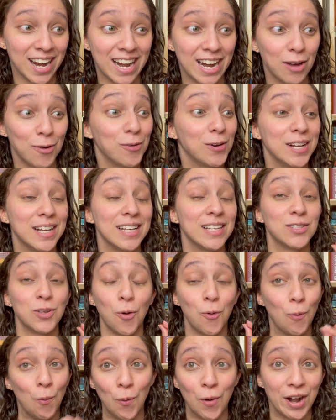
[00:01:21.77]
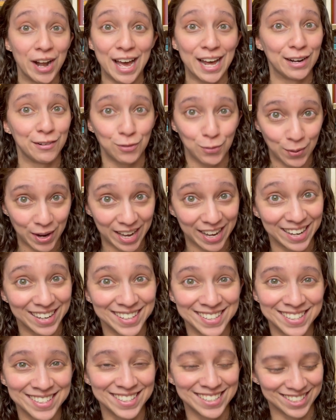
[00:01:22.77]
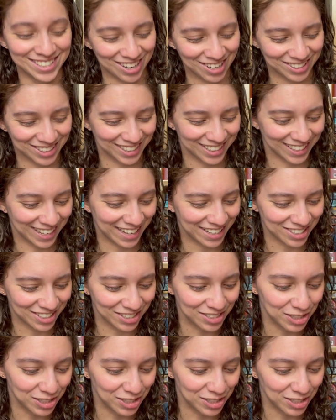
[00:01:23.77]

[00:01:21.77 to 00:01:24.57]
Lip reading: and it was one hell of a way to start the collection.